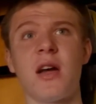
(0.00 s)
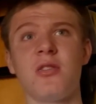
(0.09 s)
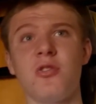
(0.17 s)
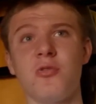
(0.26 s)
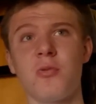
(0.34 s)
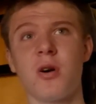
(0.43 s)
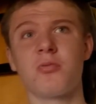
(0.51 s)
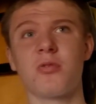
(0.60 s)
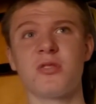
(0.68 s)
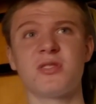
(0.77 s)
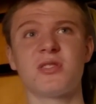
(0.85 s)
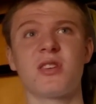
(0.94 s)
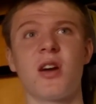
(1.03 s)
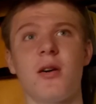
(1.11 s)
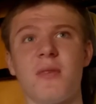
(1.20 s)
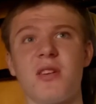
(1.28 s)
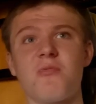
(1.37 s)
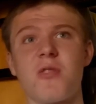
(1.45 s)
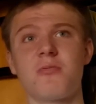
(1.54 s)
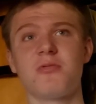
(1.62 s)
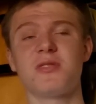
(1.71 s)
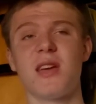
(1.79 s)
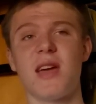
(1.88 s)
I knew what was coming, what
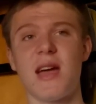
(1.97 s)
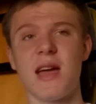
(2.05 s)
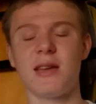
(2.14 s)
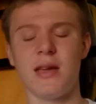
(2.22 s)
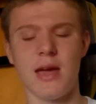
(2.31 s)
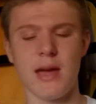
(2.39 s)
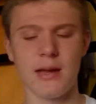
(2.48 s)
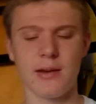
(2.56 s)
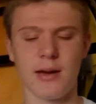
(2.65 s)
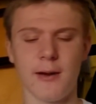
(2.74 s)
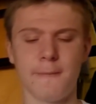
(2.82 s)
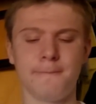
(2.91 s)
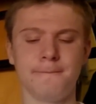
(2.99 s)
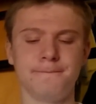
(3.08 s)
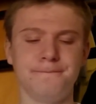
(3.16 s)
was ahead, and